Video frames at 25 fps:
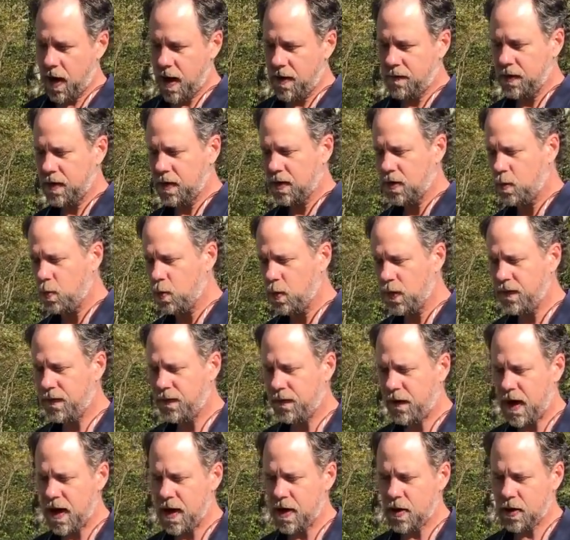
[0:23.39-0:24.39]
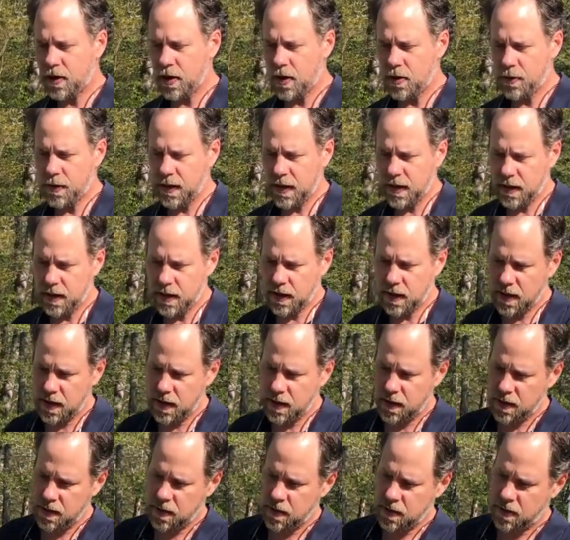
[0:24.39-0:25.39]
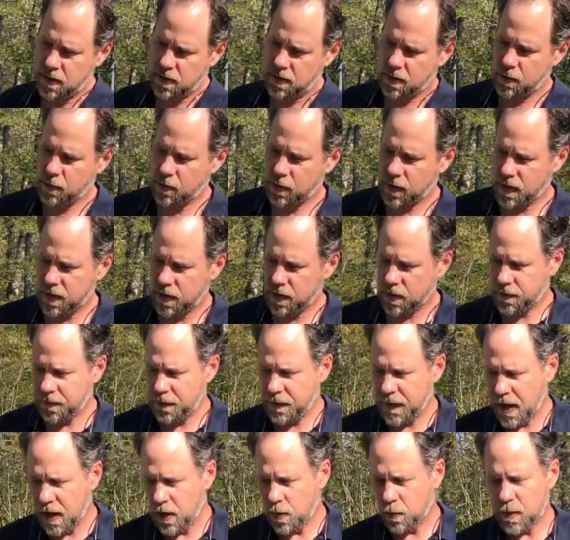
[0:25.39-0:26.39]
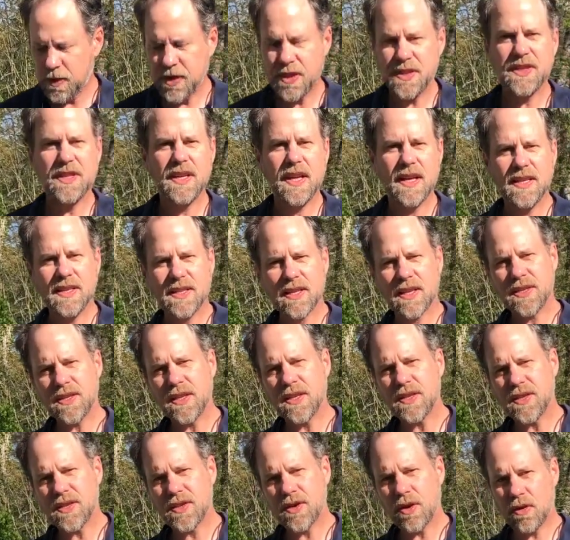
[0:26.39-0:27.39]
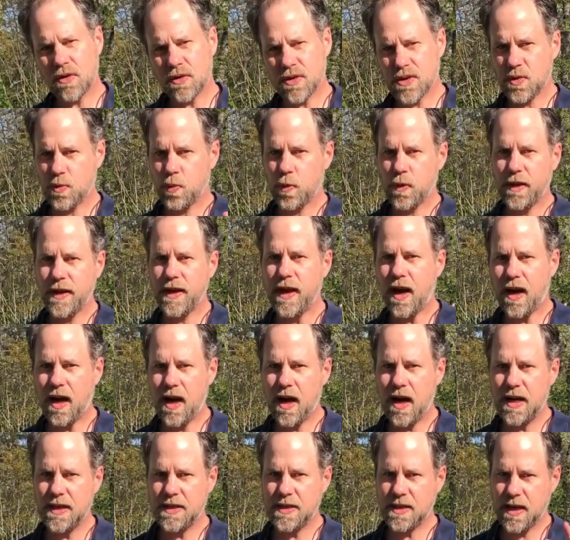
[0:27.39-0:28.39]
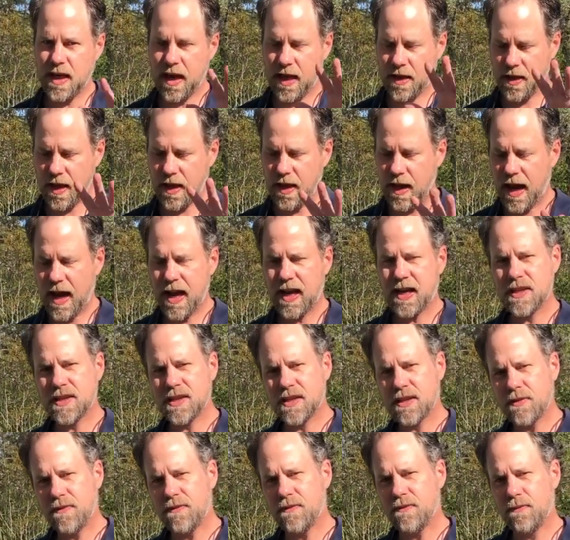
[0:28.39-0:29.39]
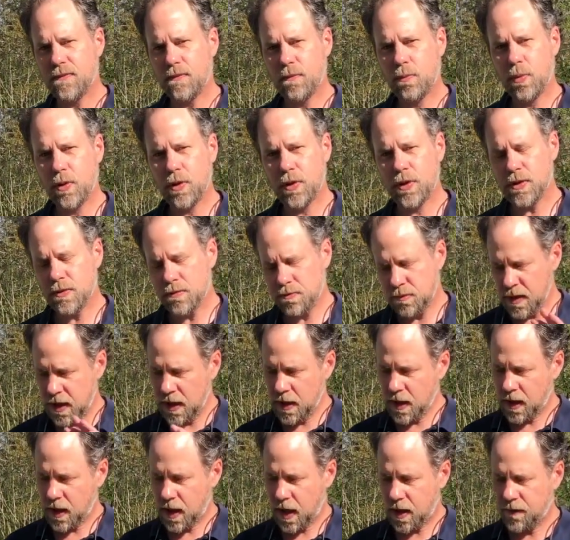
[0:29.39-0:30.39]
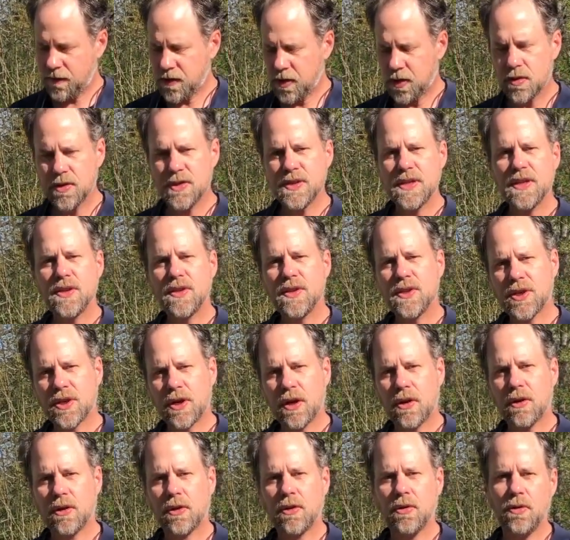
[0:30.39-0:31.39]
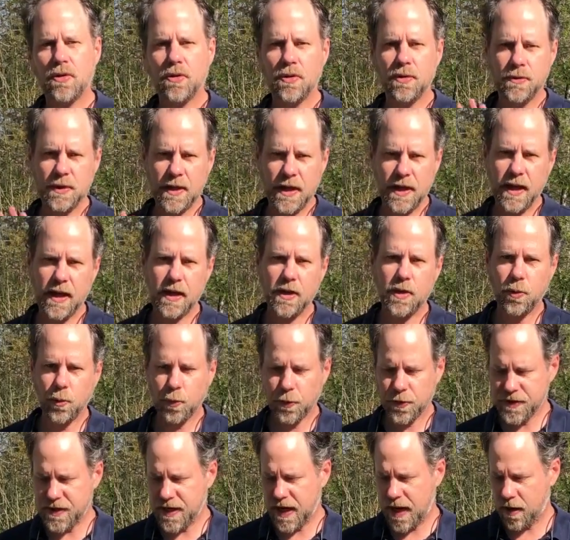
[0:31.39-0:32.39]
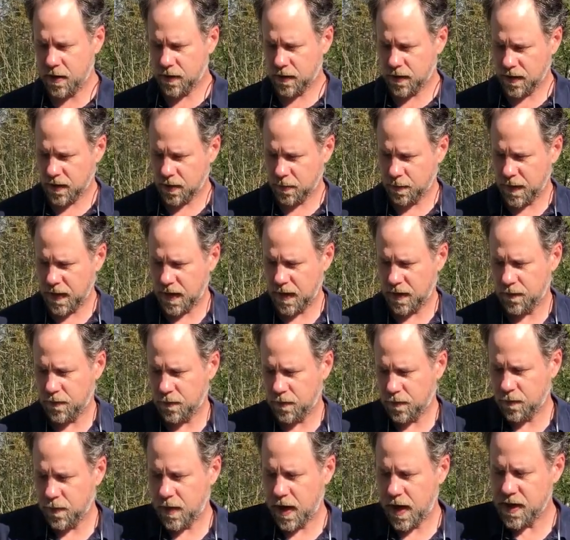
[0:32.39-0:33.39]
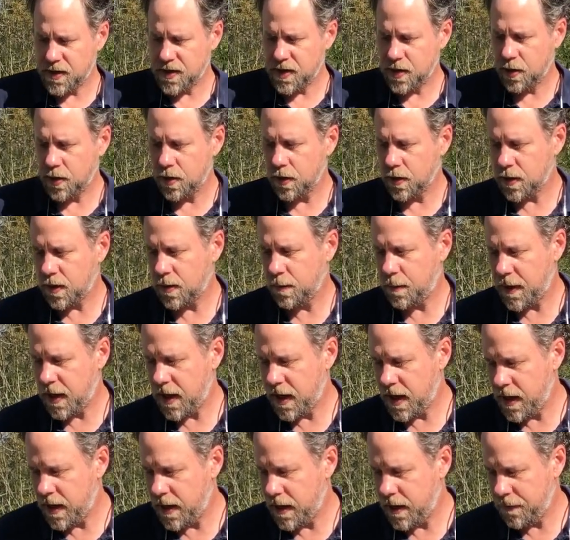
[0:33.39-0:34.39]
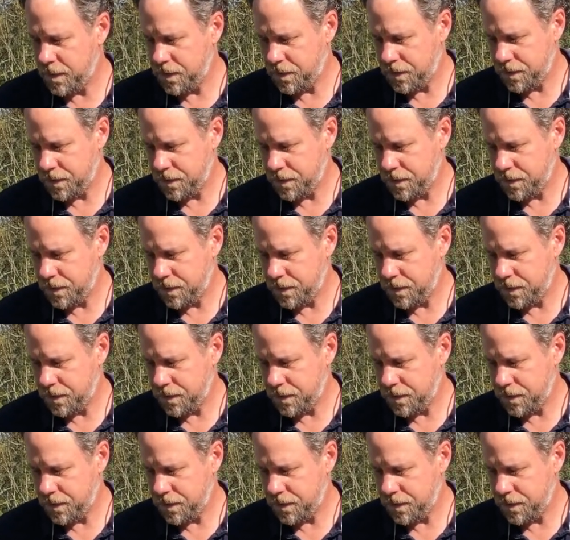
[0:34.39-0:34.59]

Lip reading: I have a little wood fire going in the grill, which is nice because it starts really hot, and then as the wood kind of turns into charcoal, it cools down a little bit as you cook the paella.